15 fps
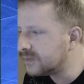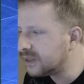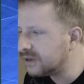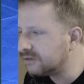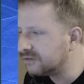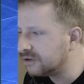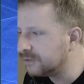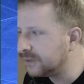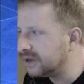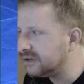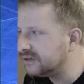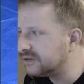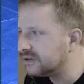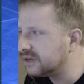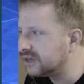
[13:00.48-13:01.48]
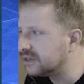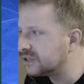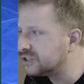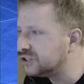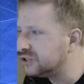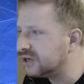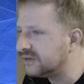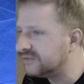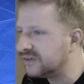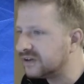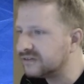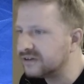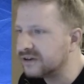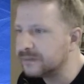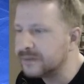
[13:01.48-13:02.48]
So basically in the shoot
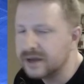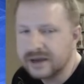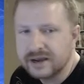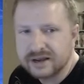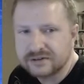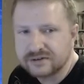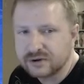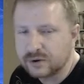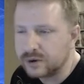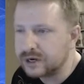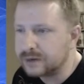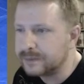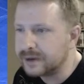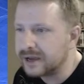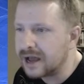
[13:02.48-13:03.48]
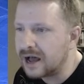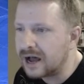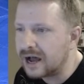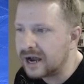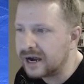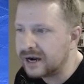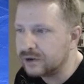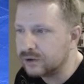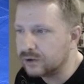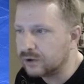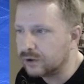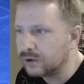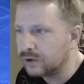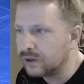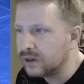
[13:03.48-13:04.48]
FSM, he's going to be
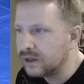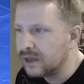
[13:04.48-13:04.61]
idle,